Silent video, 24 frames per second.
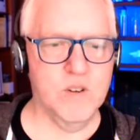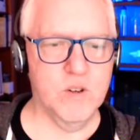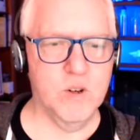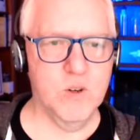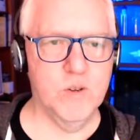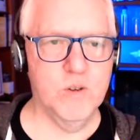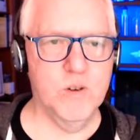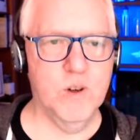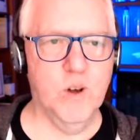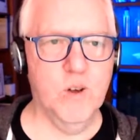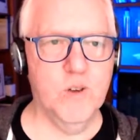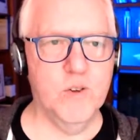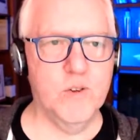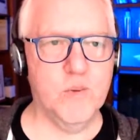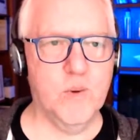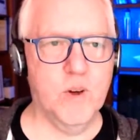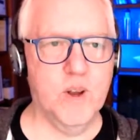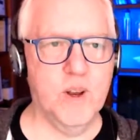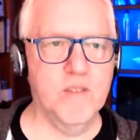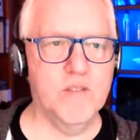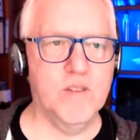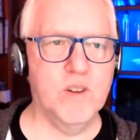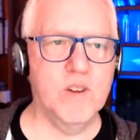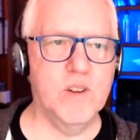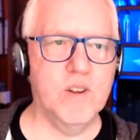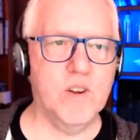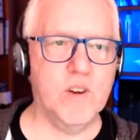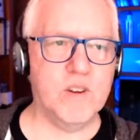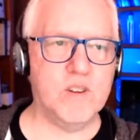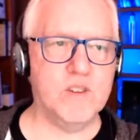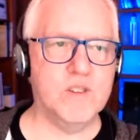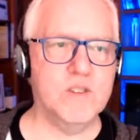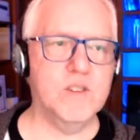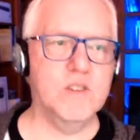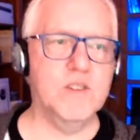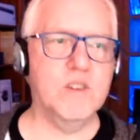Who knows what evil
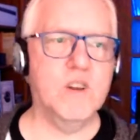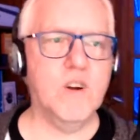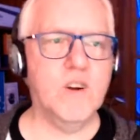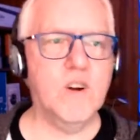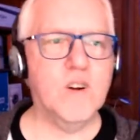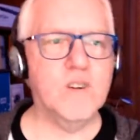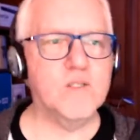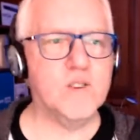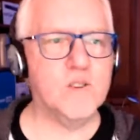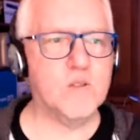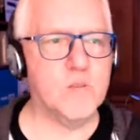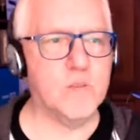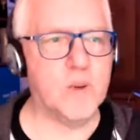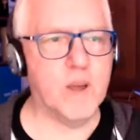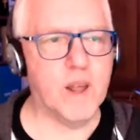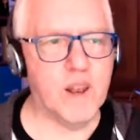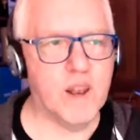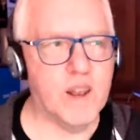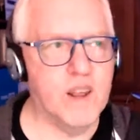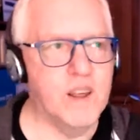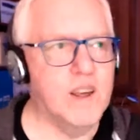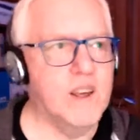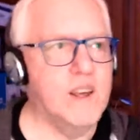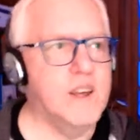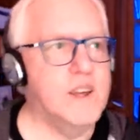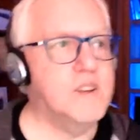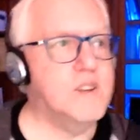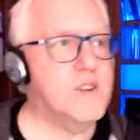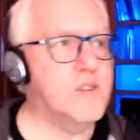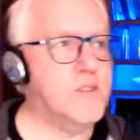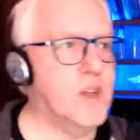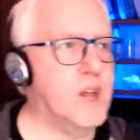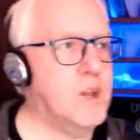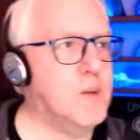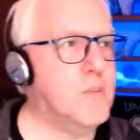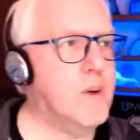lurks in the hearts of men? Does
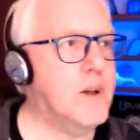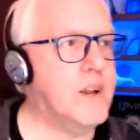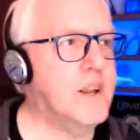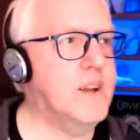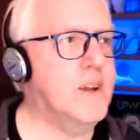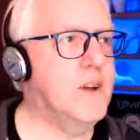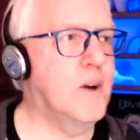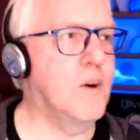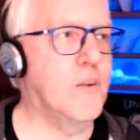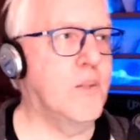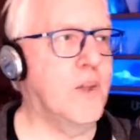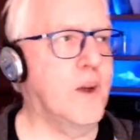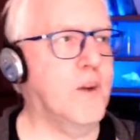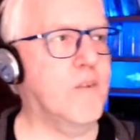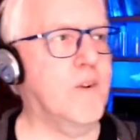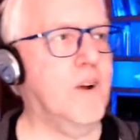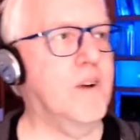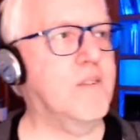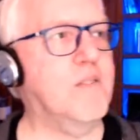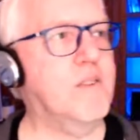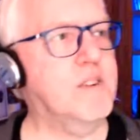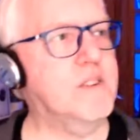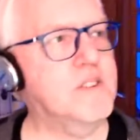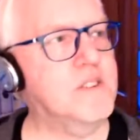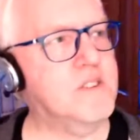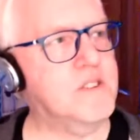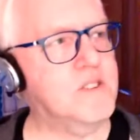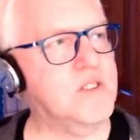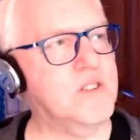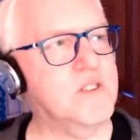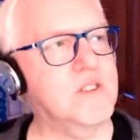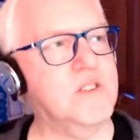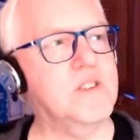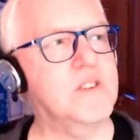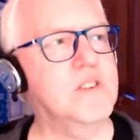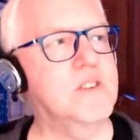anybody know that
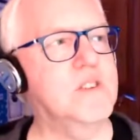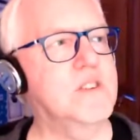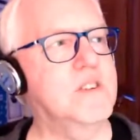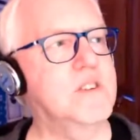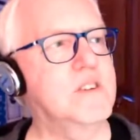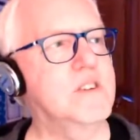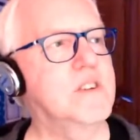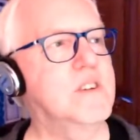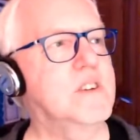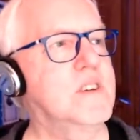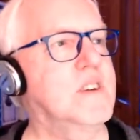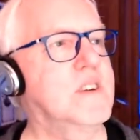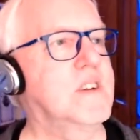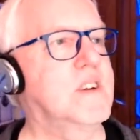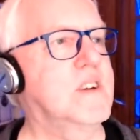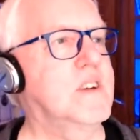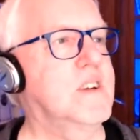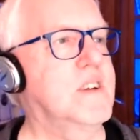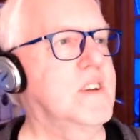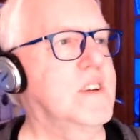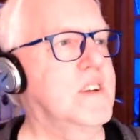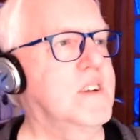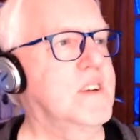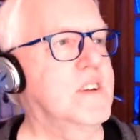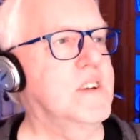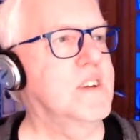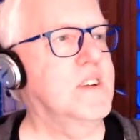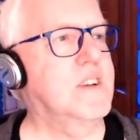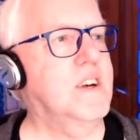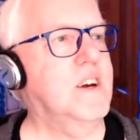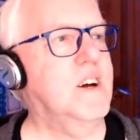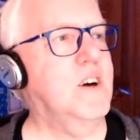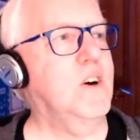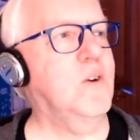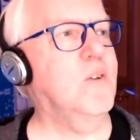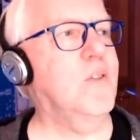reference?
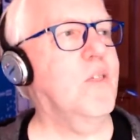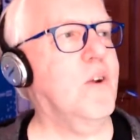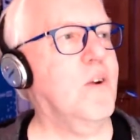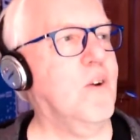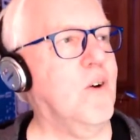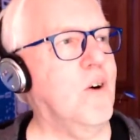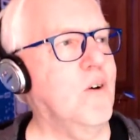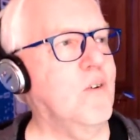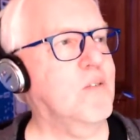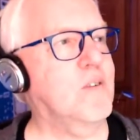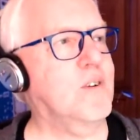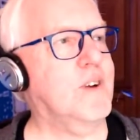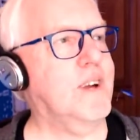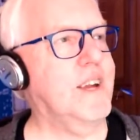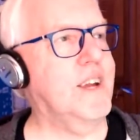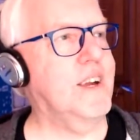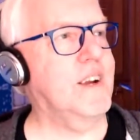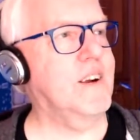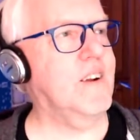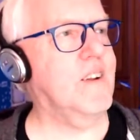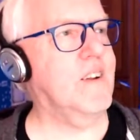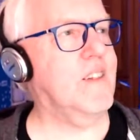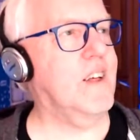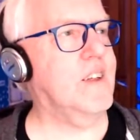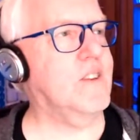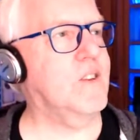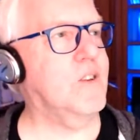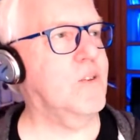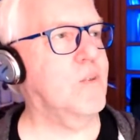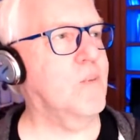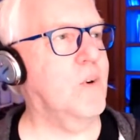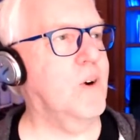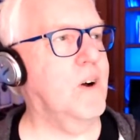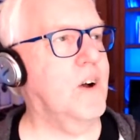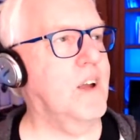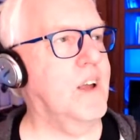Oh, they're over here. That's
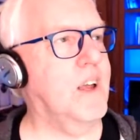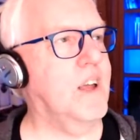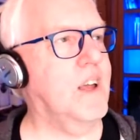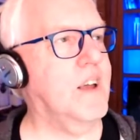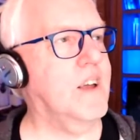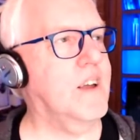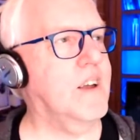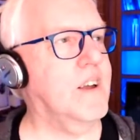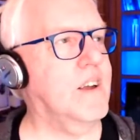why.